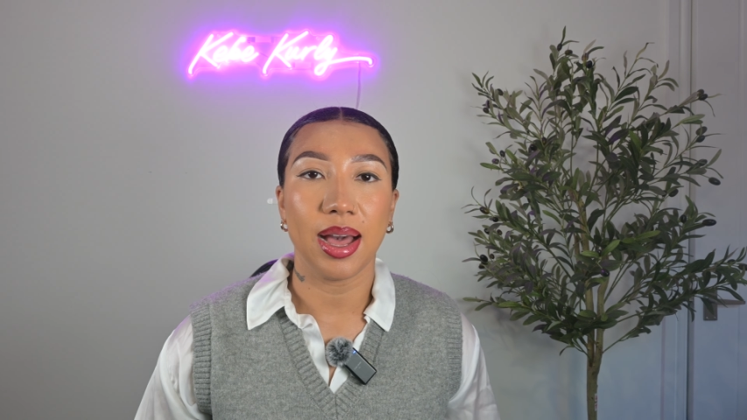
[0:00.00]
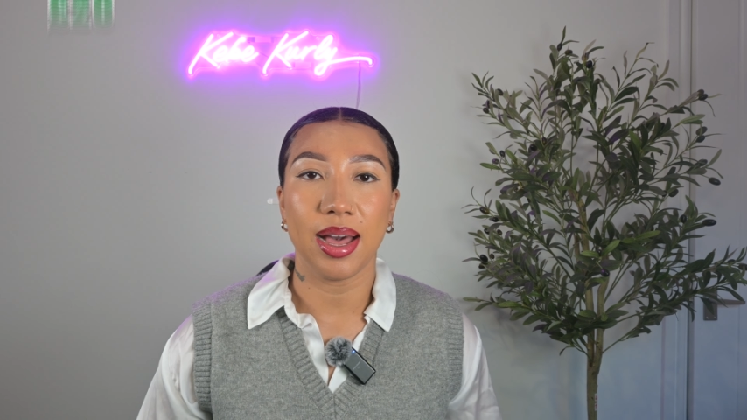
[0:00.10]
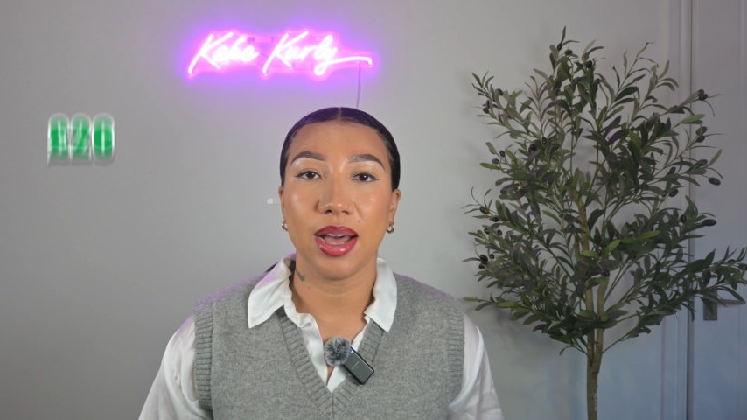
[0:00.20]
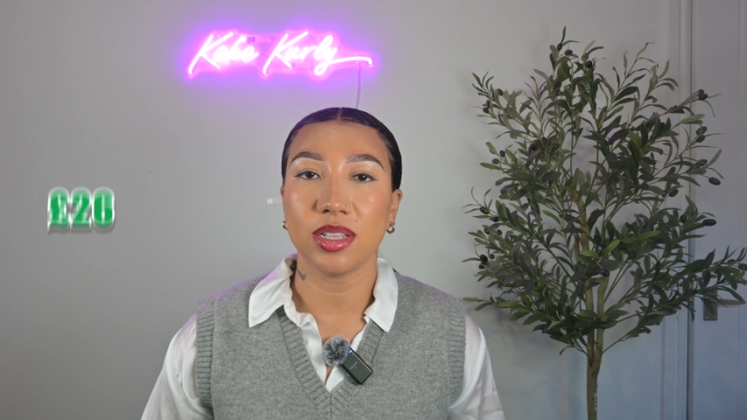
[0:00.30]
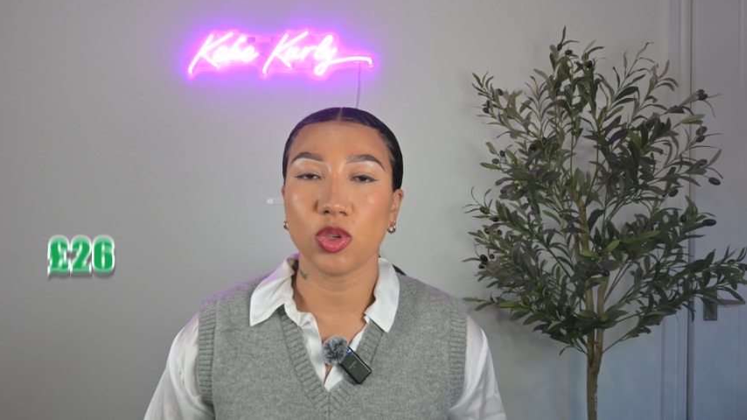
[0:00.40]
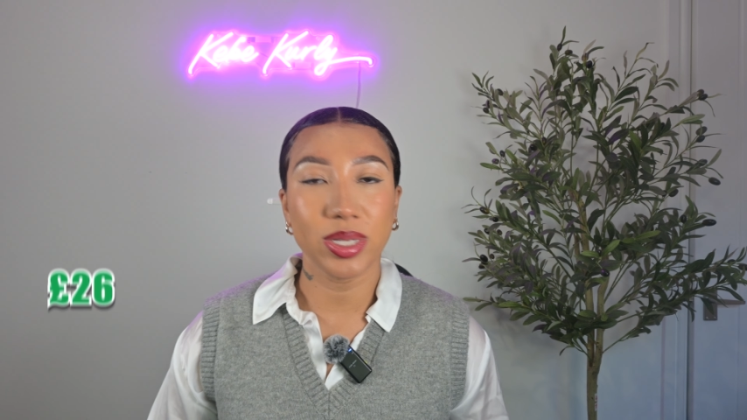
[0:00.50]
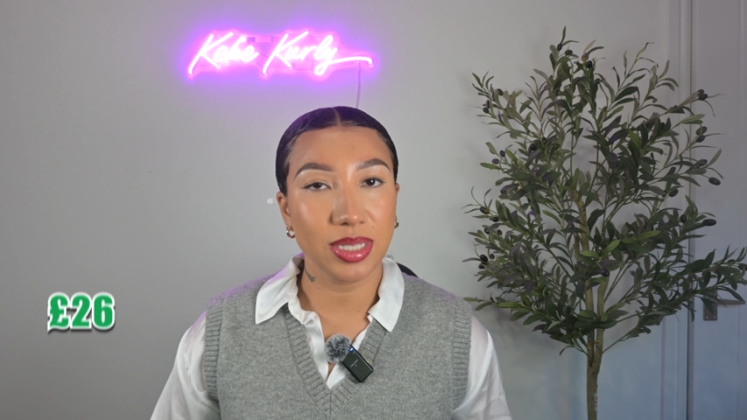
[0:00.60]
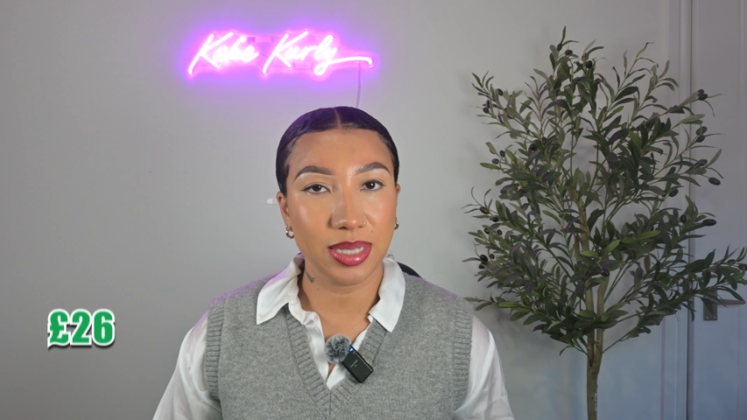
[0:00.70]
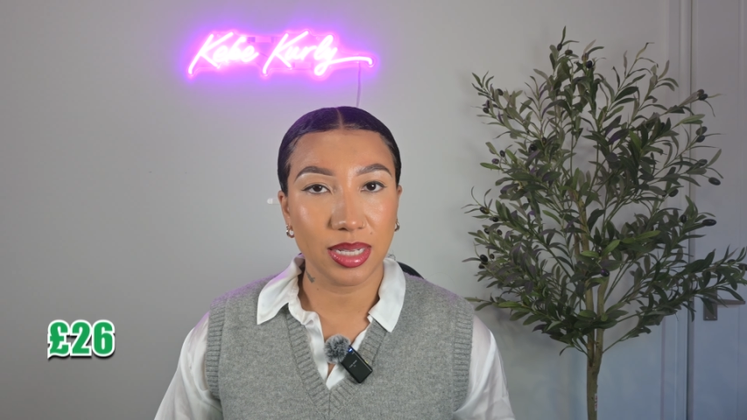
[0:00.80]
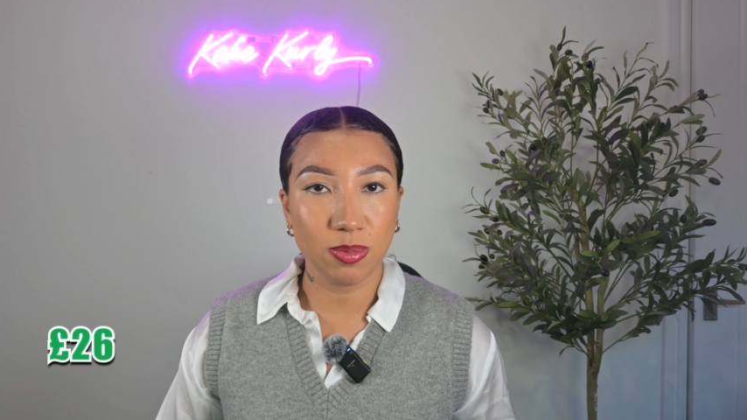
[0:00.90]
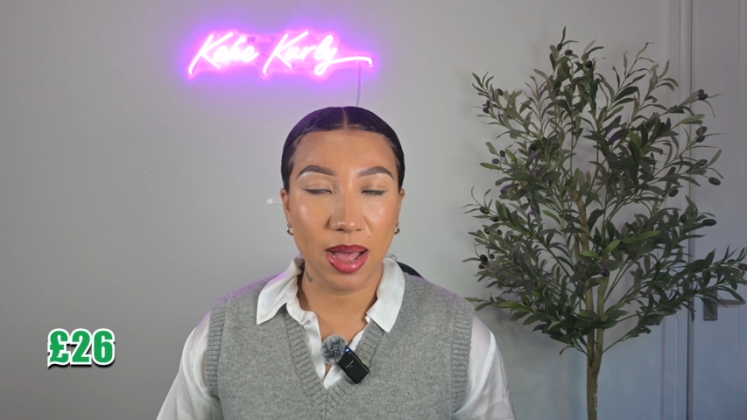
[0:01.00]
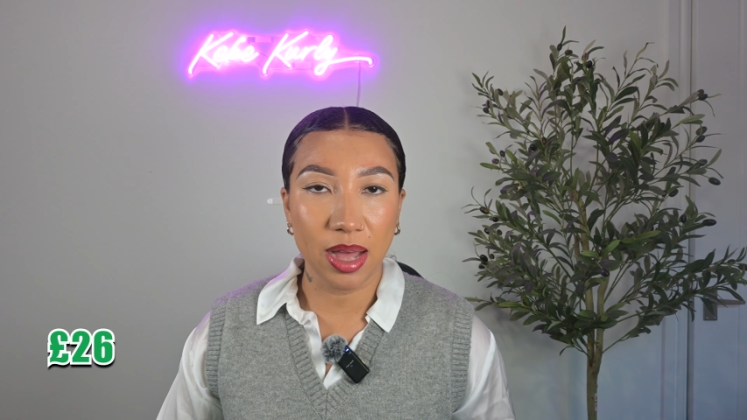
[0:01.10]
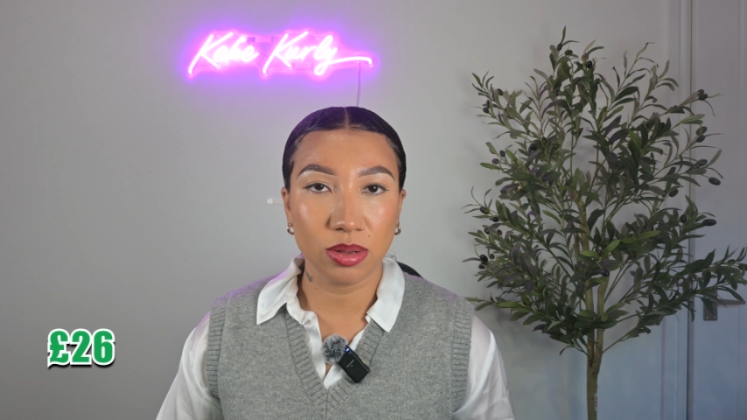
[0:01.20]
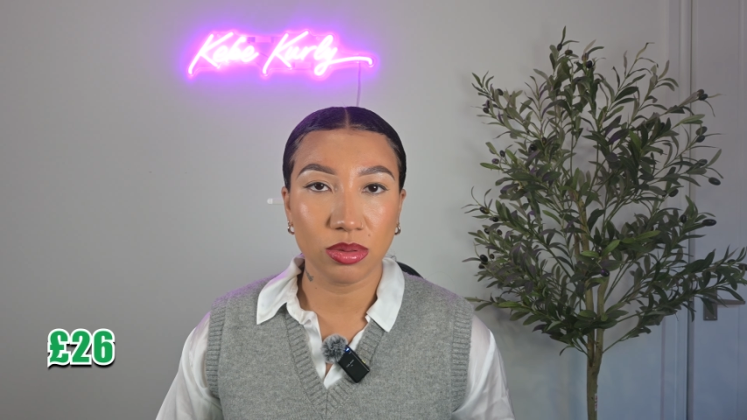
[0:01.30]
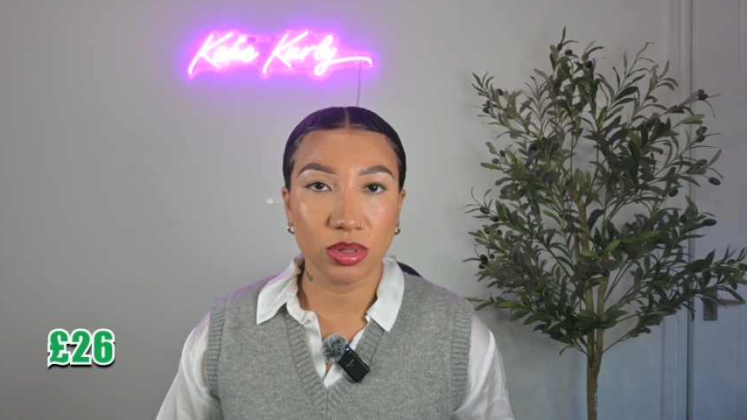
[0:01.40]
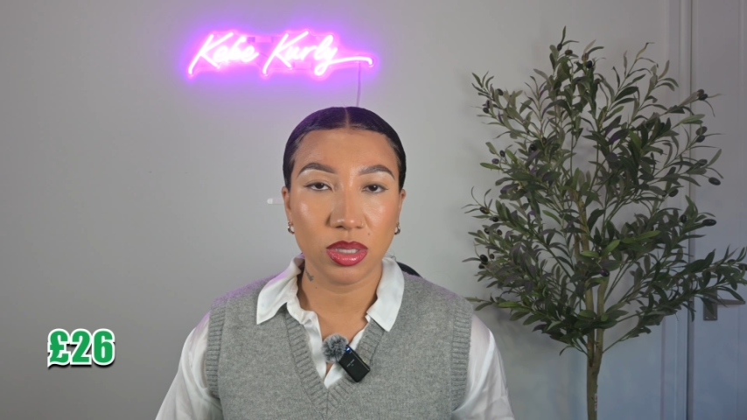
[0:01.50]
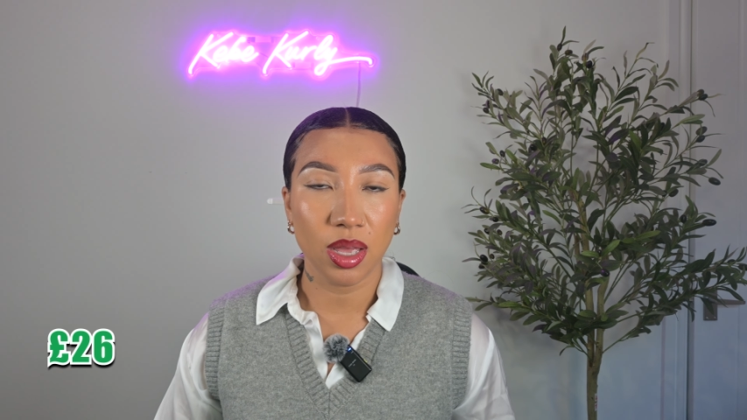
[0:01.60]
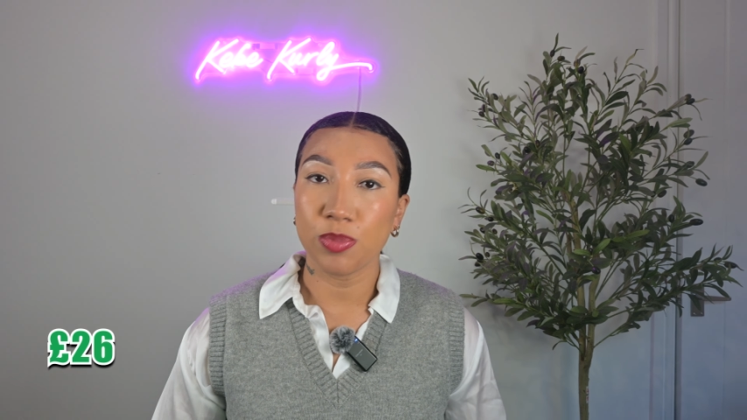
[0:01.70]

at £26,